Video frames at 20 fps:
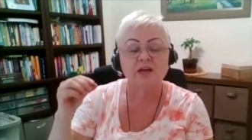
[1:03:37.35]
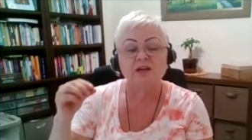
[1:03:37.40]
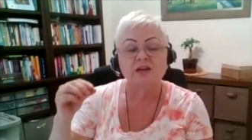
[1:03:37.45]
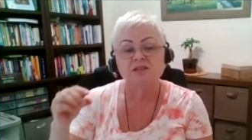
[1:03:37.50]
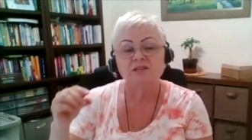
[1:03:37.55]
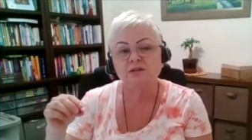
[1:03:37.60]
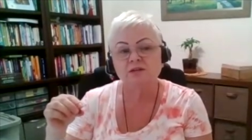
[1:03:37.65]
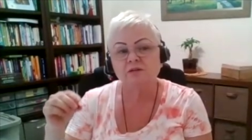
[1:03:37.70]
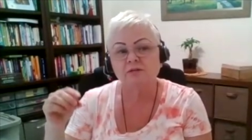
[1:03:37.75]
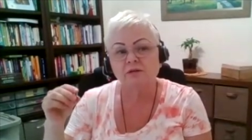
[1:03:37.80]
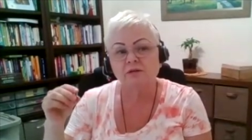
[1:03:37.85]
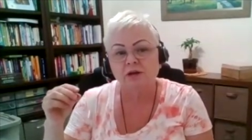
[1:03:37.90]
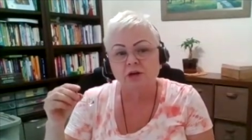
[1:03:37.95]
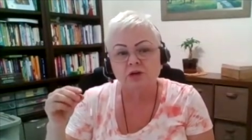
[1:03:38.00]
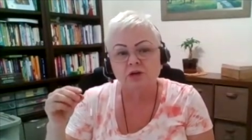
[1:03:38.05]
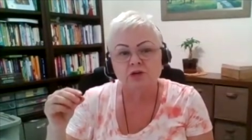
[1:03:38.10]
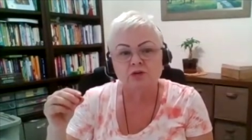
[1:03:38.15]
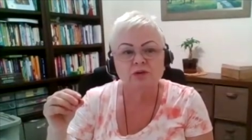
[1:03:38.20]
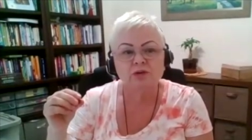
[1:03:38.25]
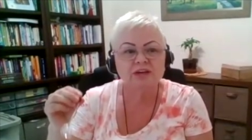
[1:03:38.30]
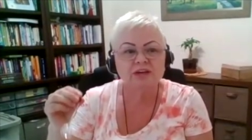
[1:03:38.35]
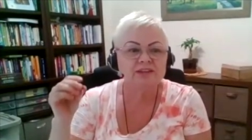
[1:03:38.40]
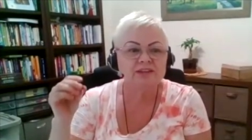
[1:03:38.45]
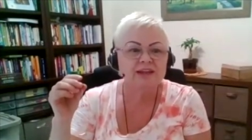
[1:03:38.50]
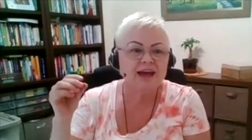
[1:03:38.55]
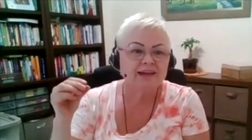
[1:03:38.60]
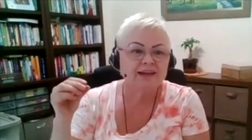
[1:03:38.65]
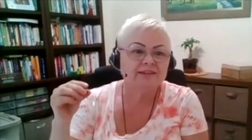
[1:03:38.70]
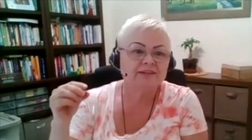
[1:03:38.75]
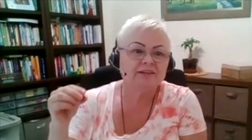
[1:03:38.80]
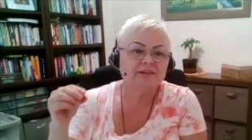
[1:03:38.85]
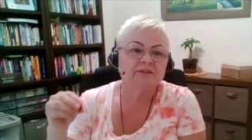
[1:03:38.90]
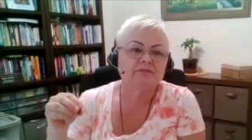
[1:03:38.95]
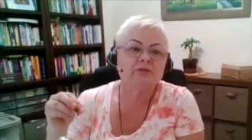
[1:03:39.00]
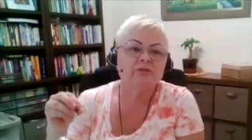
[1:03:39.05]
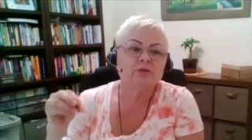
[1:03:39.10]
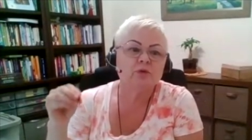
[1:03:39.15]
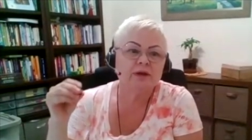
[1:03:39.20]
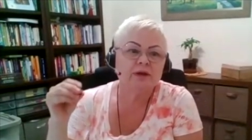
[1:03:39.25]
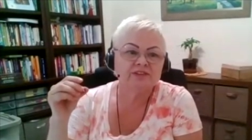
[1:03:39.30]
So you cannot
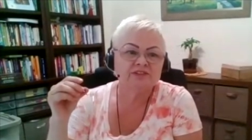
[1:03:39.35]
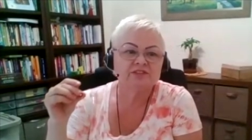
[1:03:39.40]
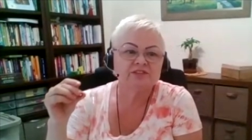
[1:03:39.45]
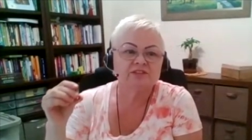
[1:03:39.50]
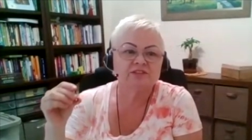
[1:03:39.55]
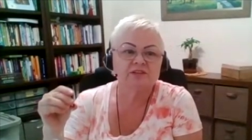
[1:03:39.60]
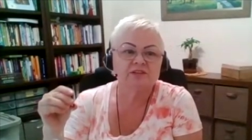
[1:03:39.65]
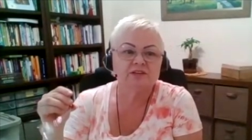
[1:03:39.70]
influence